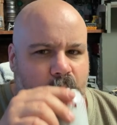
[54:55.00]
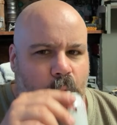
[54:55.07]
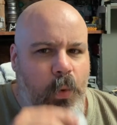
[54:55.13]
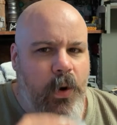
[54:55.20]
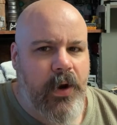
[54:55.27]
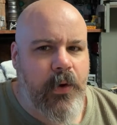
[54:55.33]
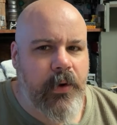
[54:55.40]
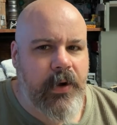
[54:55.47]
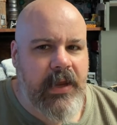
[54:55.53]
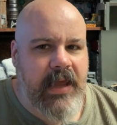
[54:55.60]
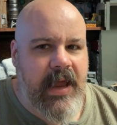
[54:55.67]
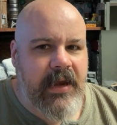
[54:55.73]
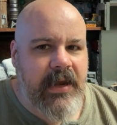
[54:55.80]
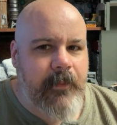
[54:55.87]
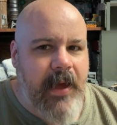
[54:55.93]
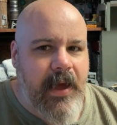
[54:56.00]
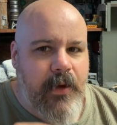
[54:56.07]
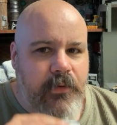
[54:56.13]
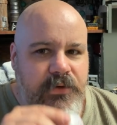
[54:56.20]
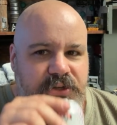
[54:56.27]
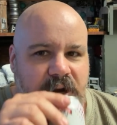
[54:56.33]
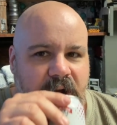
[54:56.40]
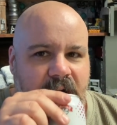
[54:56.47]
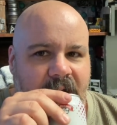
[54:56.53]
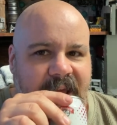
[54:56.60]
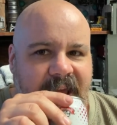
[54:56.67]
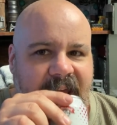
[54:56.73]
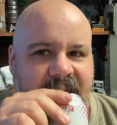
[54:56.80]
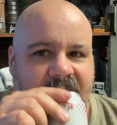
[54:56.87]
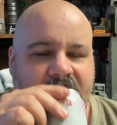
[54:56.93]
We're going to Candy Mountain,
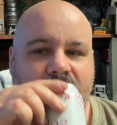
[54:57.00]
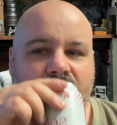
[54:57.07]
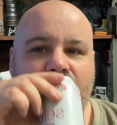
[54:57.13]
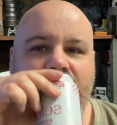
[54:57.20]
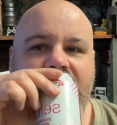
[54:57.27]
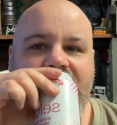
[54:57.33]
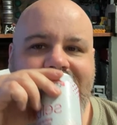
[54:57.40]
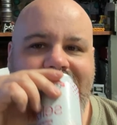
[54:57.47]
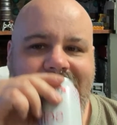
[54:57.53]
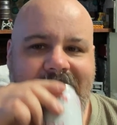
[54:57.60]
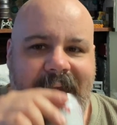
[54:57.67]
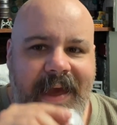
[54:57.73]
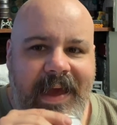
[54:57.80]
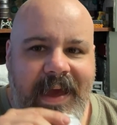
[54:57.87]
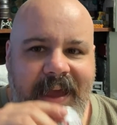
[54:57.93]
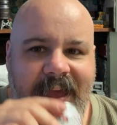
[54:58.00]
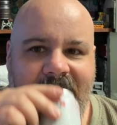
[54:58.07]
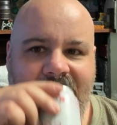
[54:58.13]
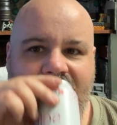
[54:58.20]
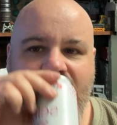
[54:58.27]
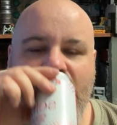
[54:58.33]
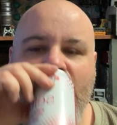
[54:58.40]
Charlie. Yay!